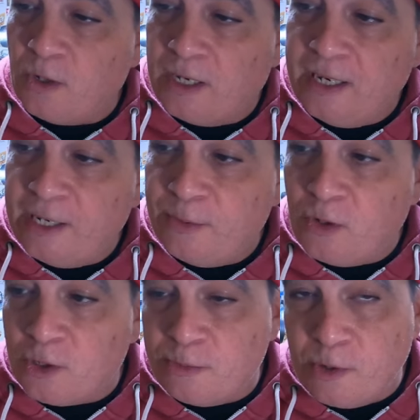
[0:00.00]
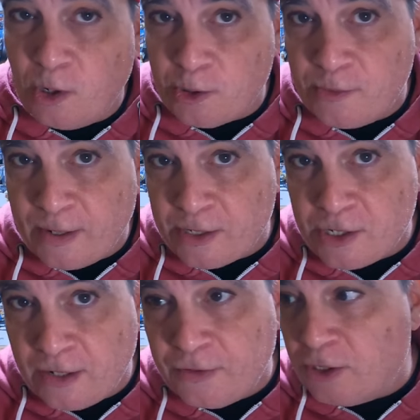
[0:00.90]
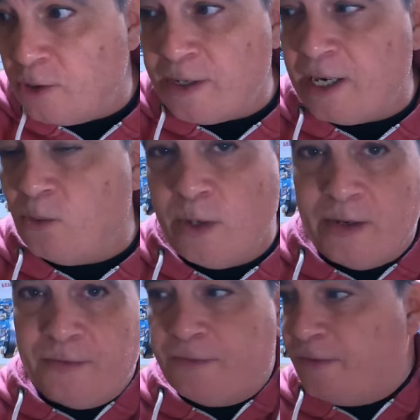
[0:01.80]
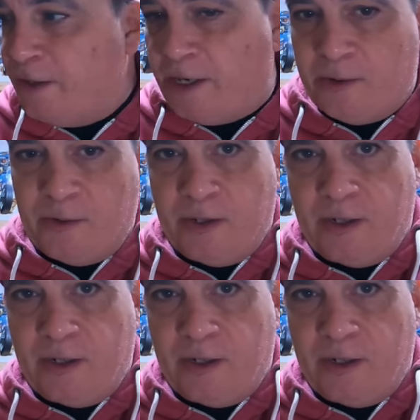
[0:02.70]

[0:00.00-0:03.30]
Clearly we've got lots of other stuff to do yet with, you know,